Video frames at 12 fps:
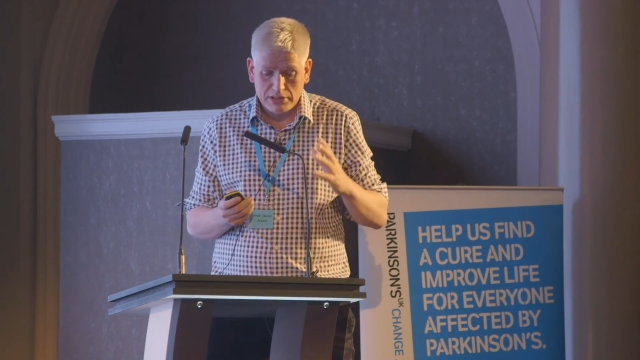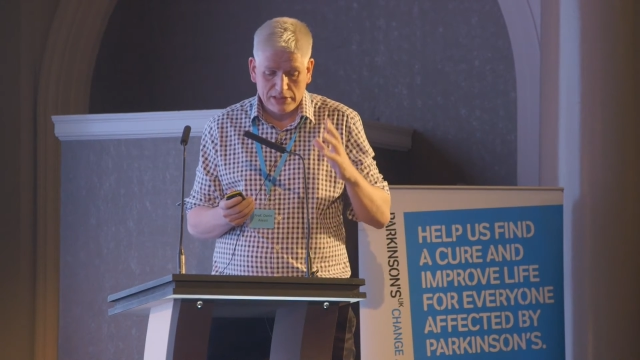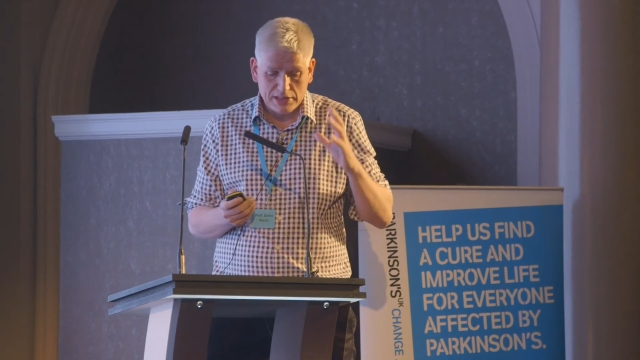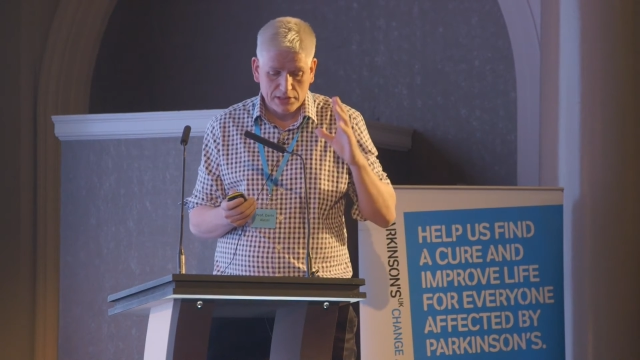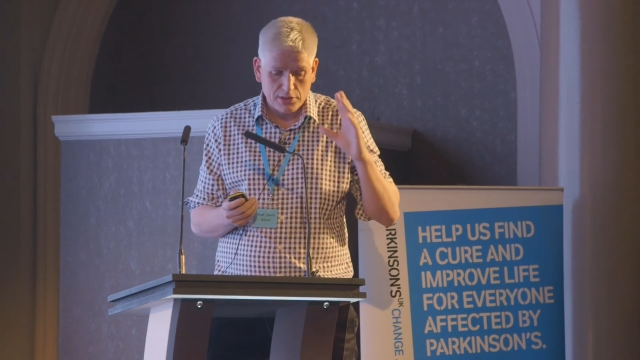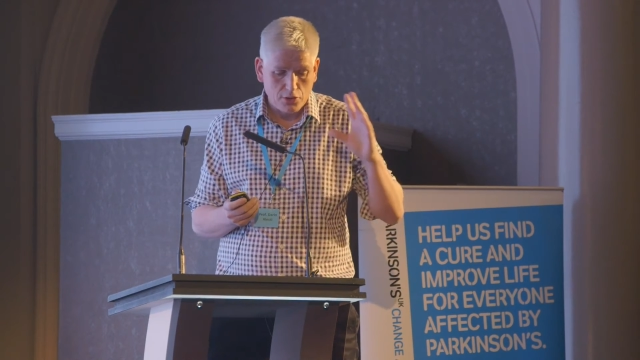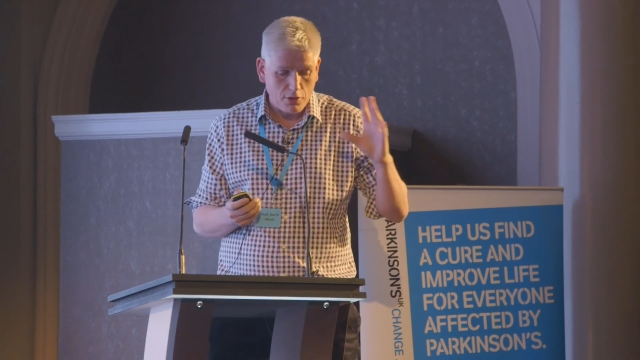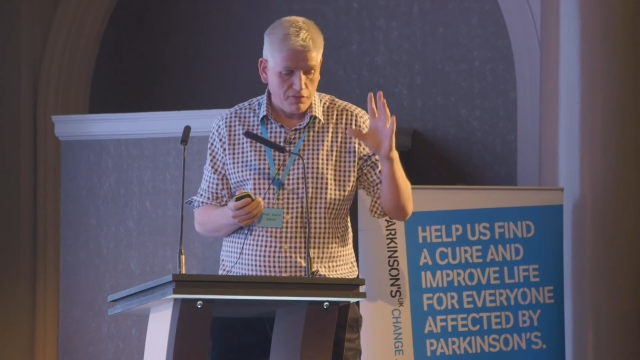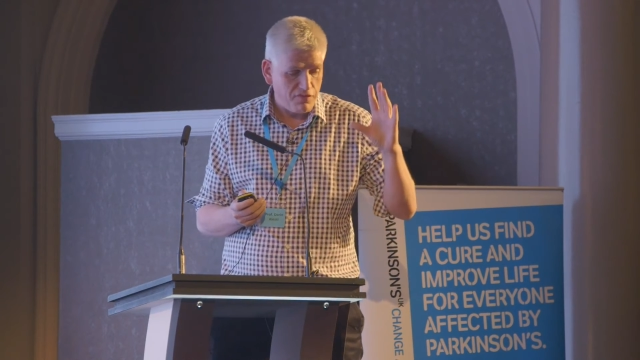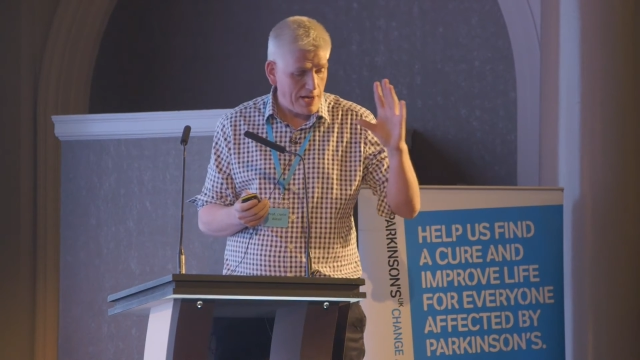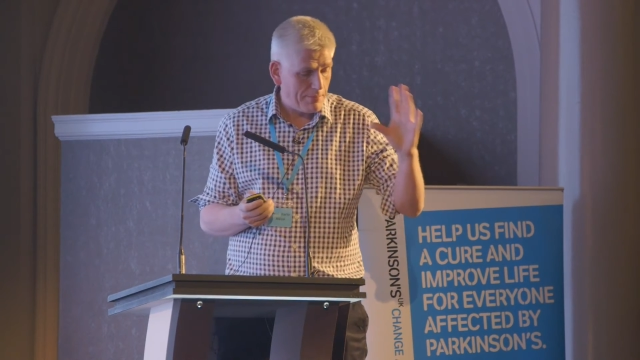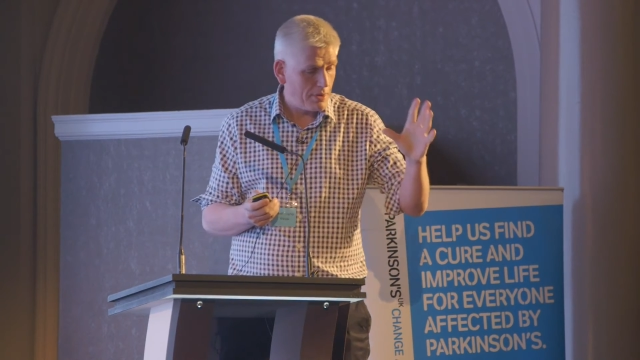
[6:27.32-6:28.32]
it is, you know,
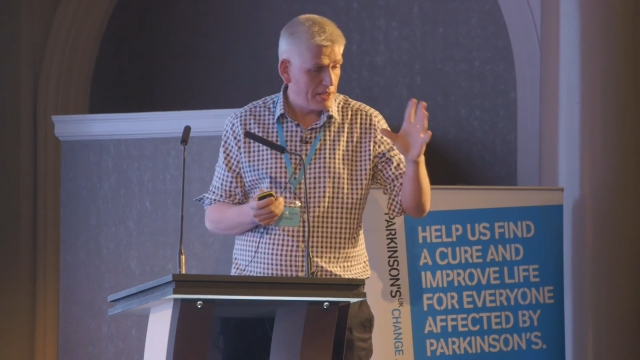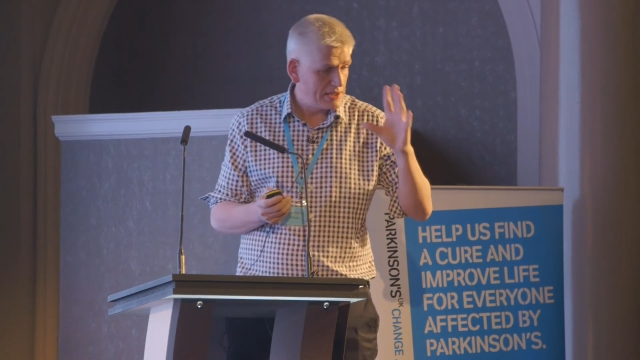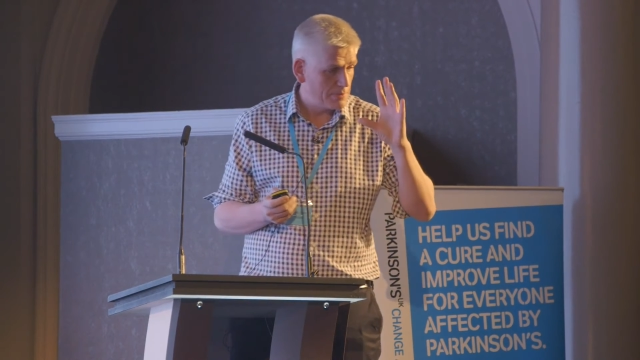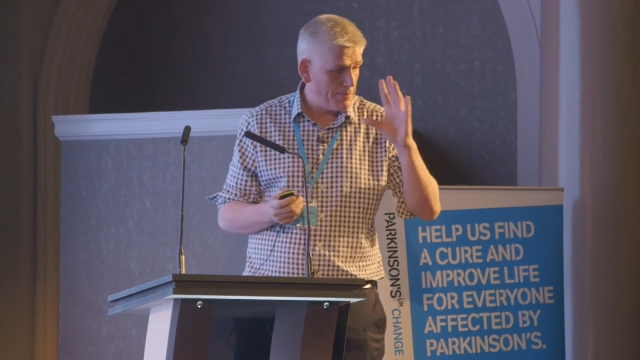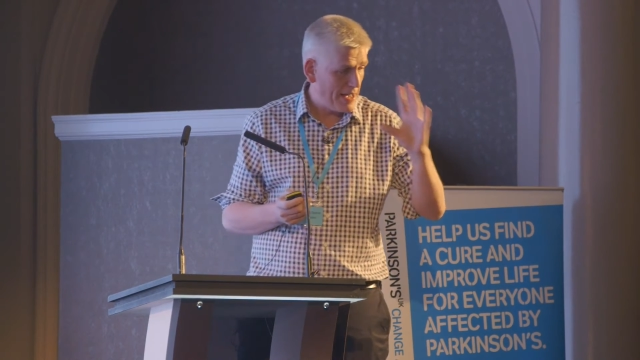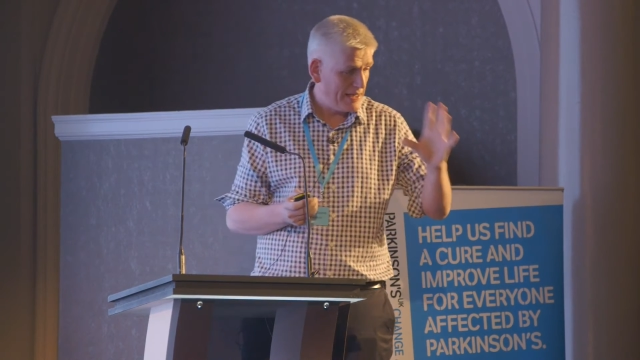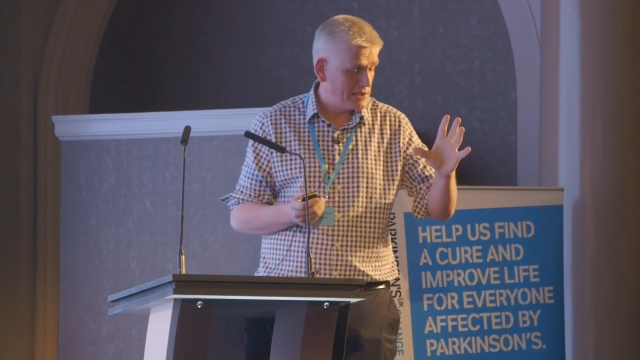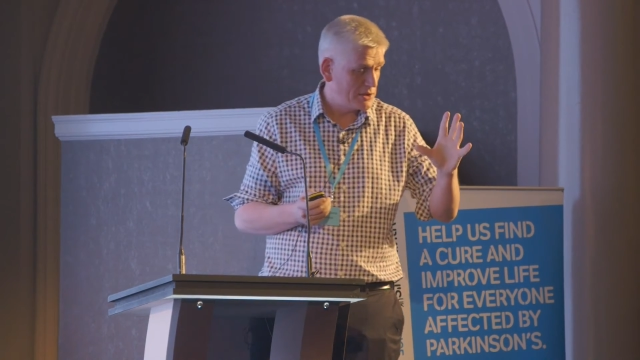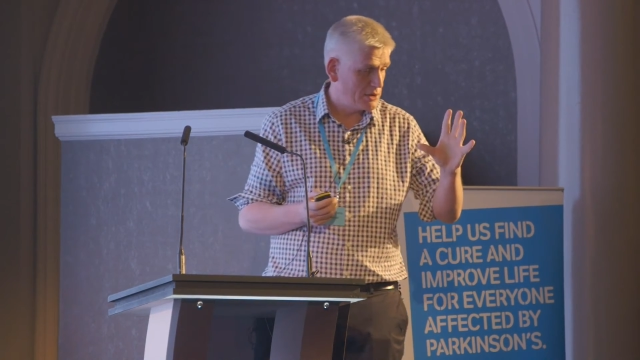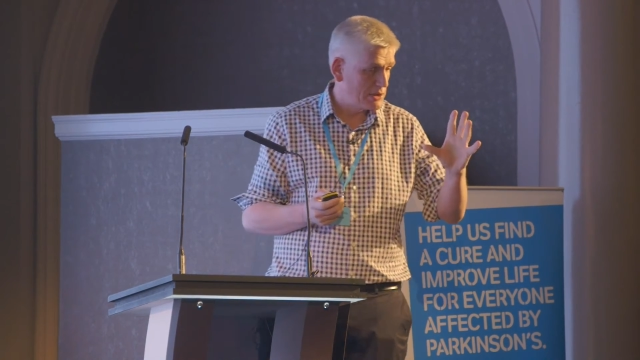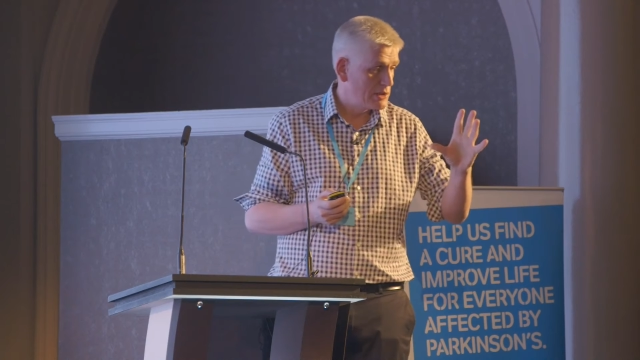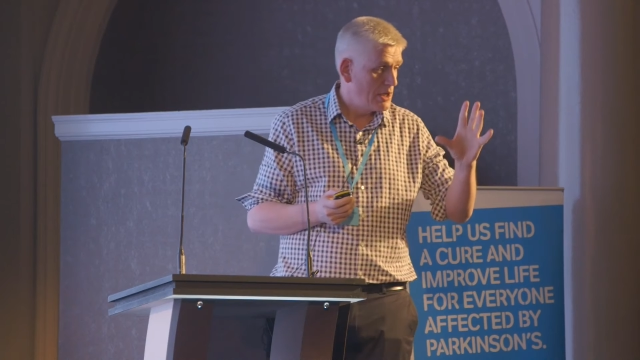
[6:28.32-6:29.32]
families,
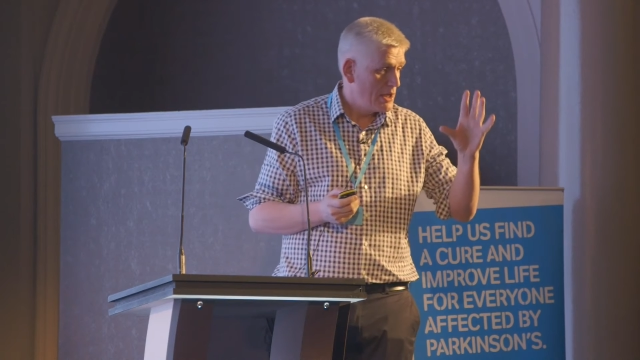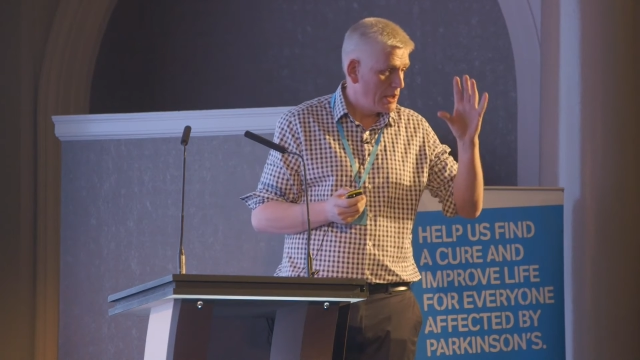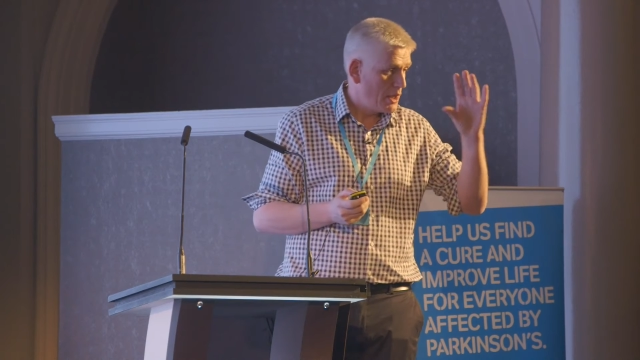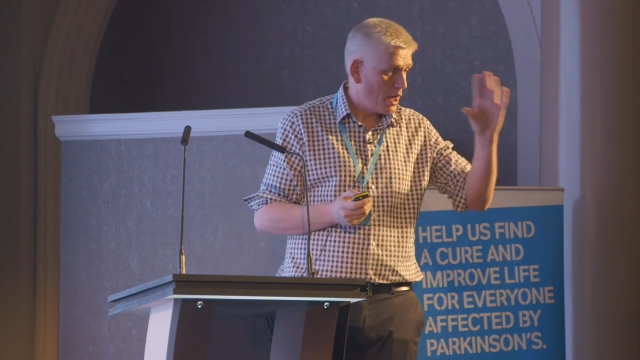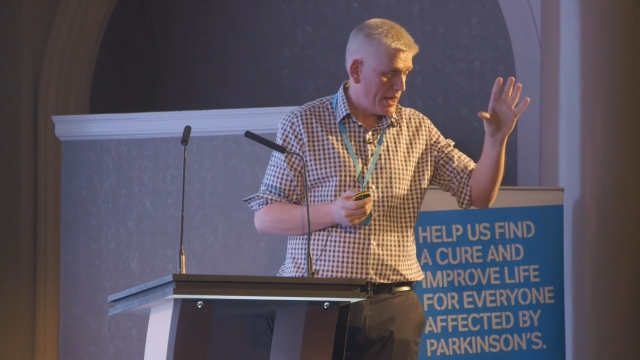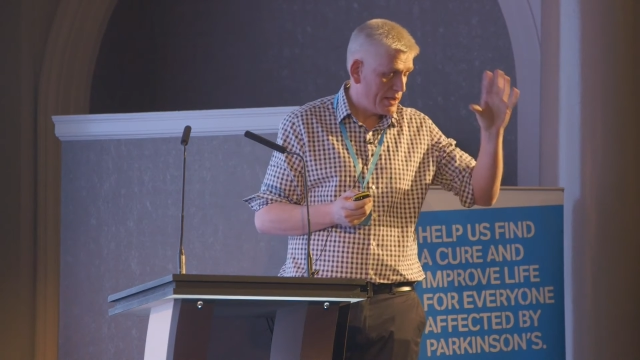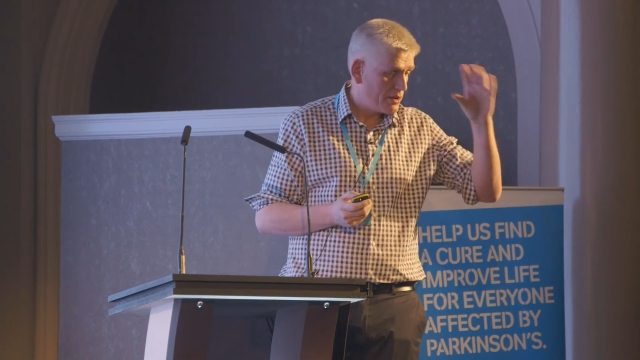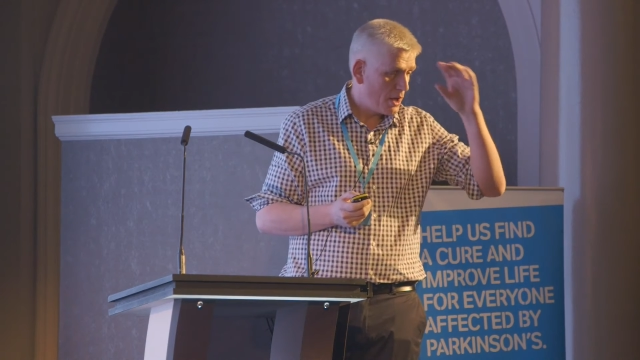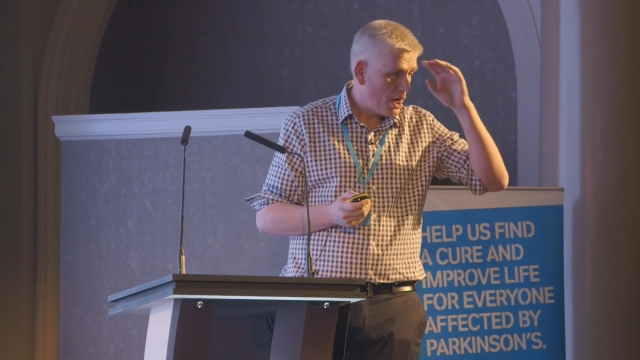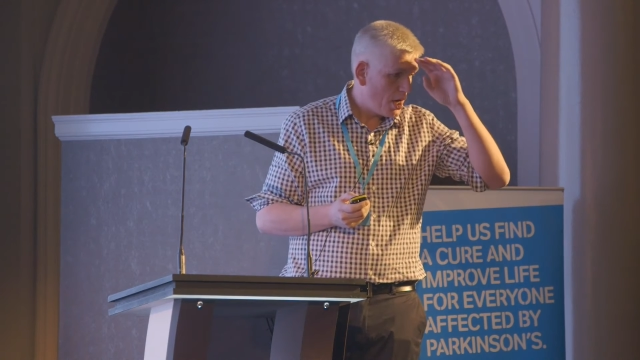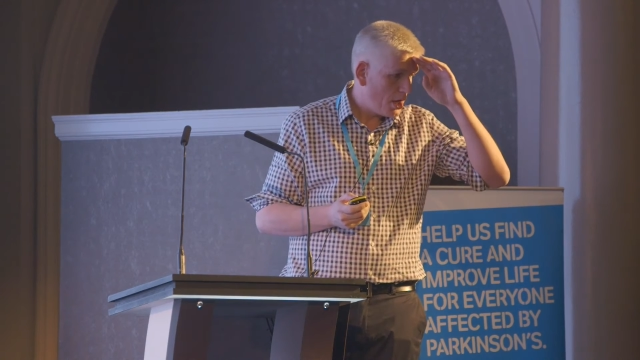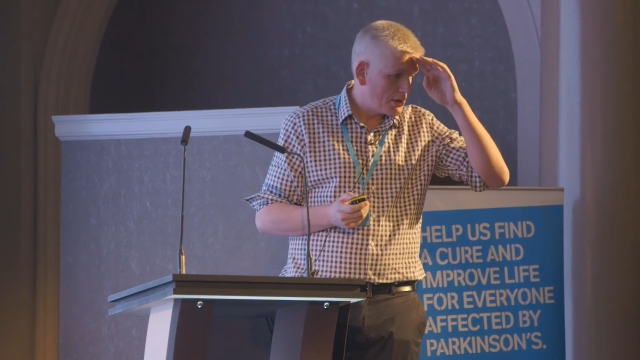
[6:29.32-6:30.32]
patients lie at the
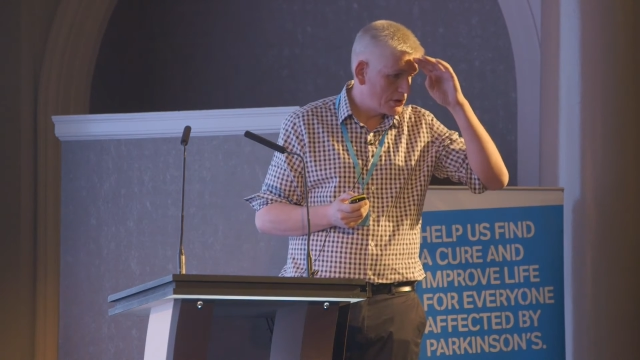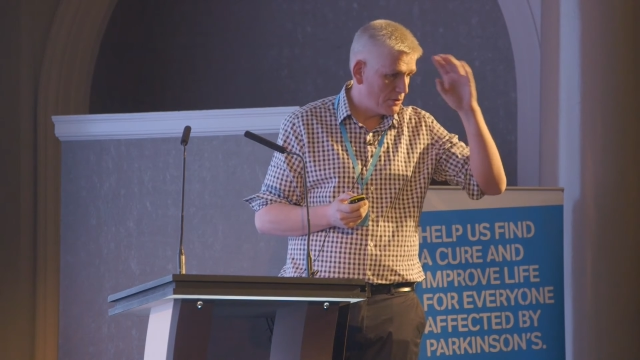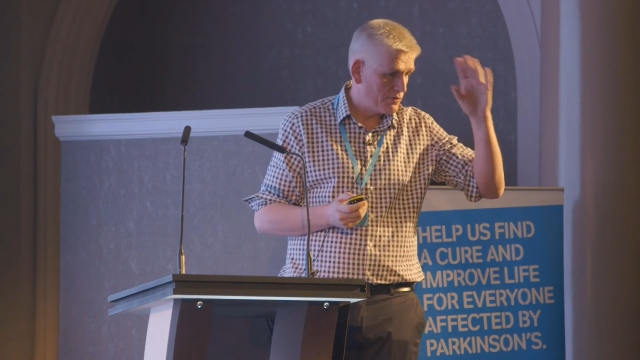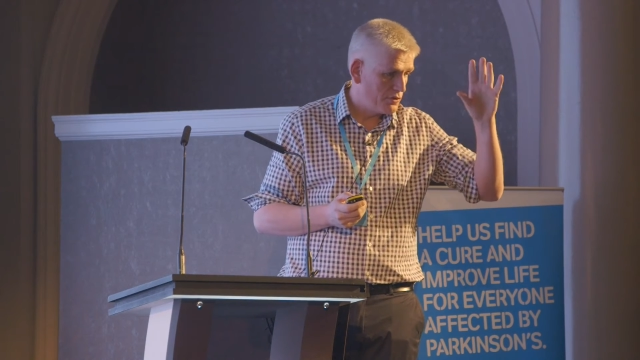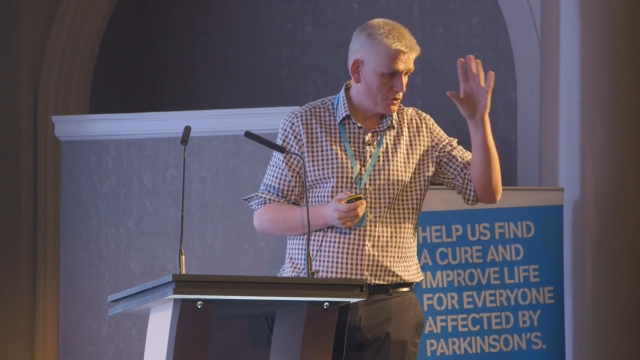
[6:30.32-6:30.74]
heart of,